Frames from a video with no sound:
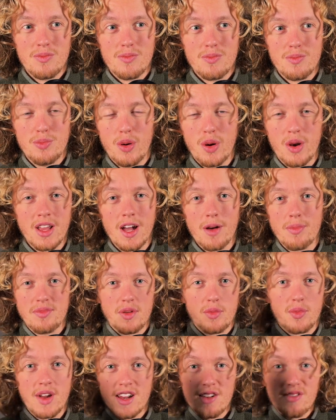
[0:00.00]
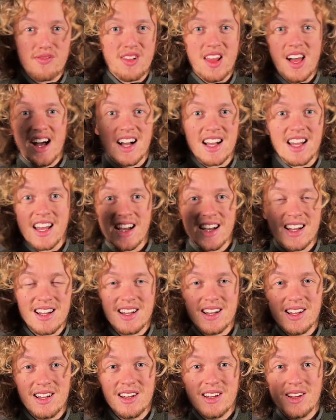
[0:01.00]
putting up the red flag
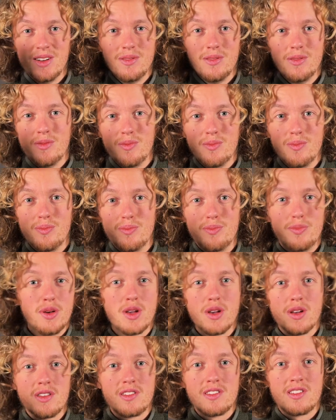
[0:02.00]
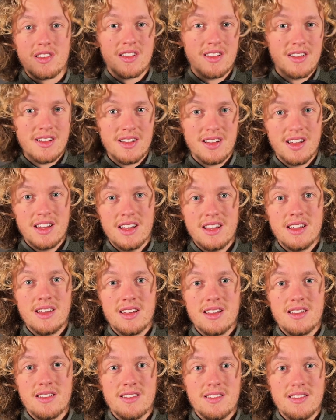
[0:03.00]
because
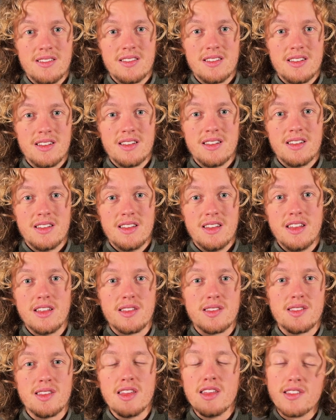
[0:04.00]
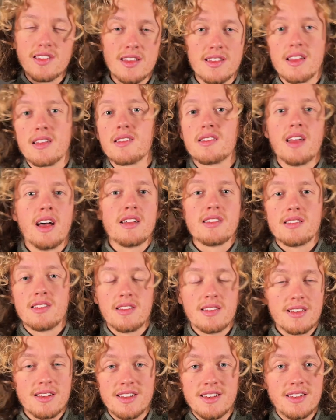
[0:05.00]
it sees it
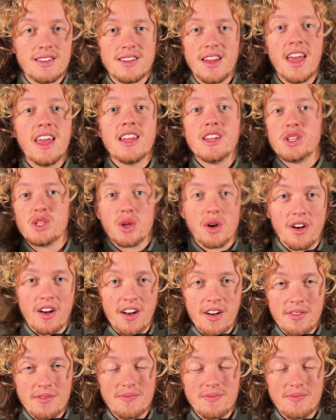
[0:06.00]
as danger.